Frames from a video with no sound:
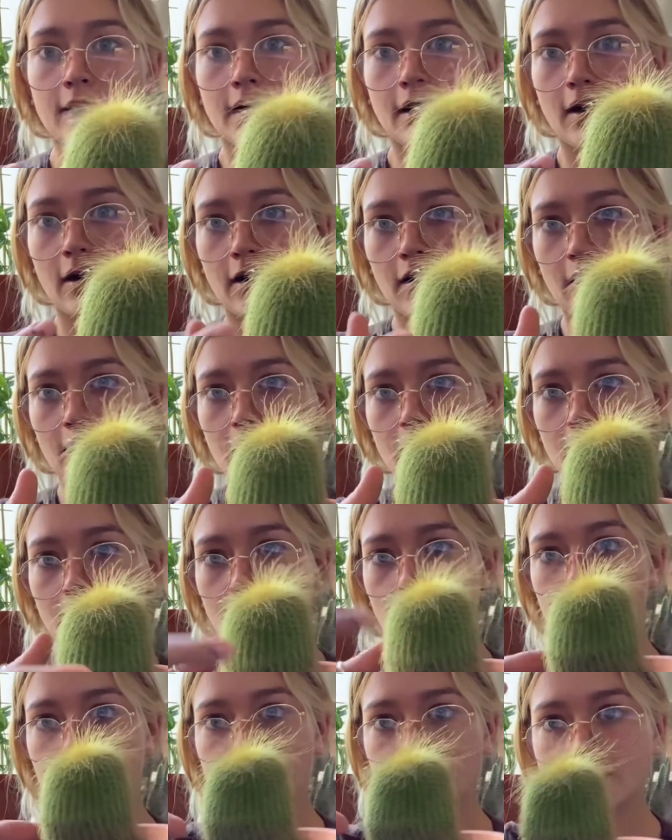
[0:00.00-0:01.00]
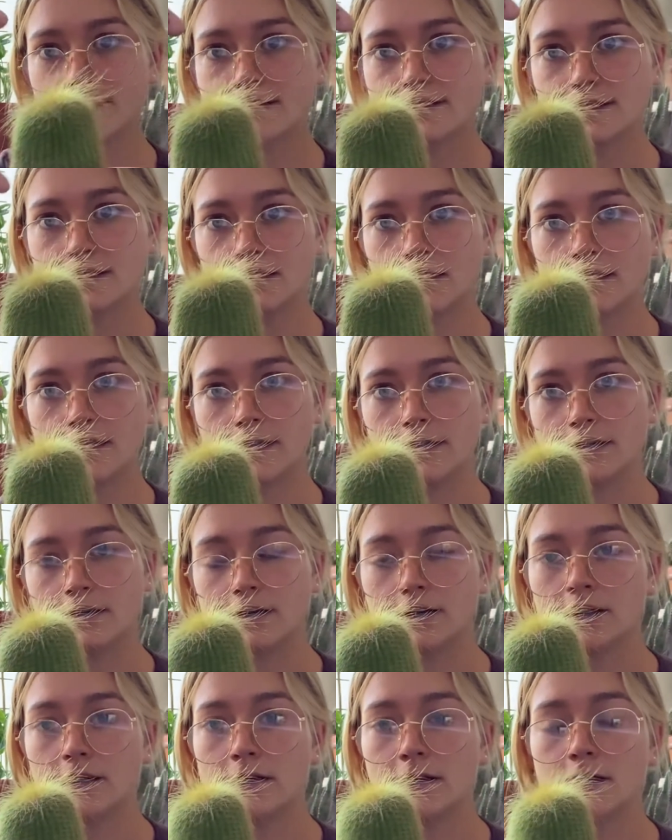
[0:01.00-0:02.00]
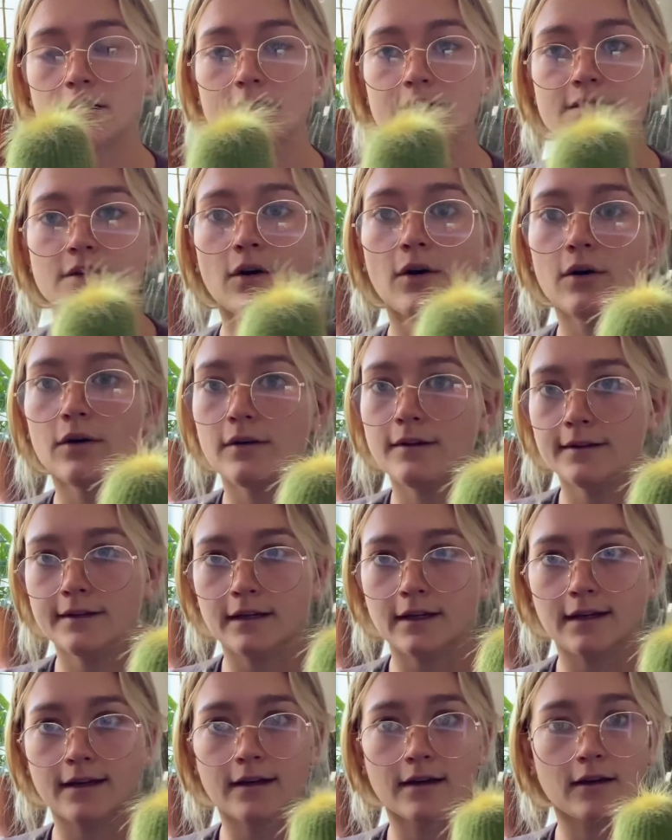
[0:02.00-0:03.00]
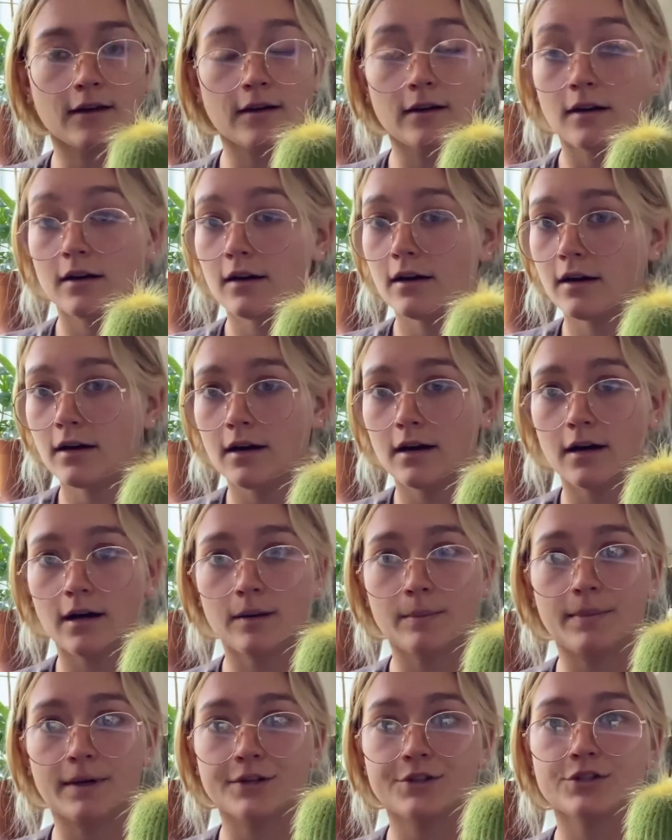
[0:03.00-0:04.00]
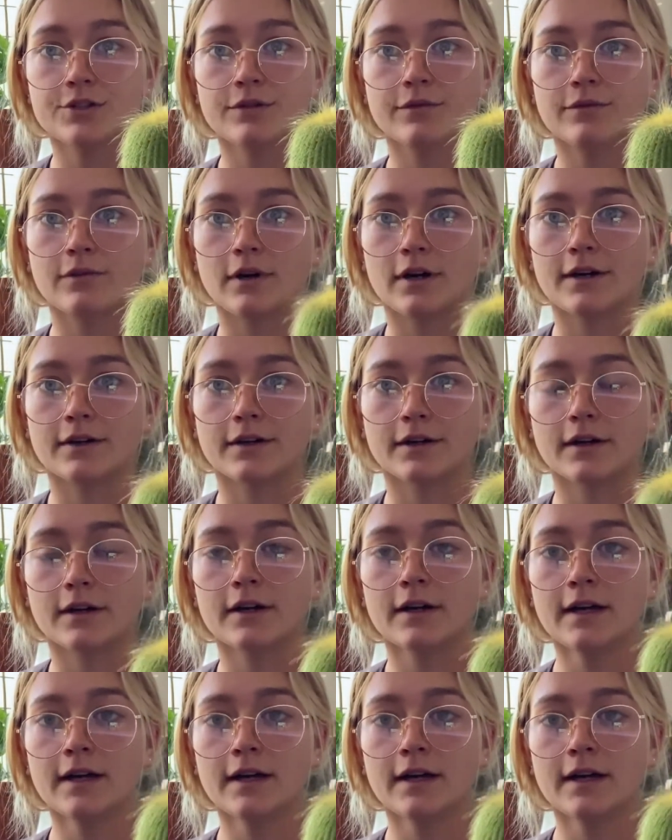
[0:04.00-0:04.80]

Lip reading: All this in here is holding a bunch of water.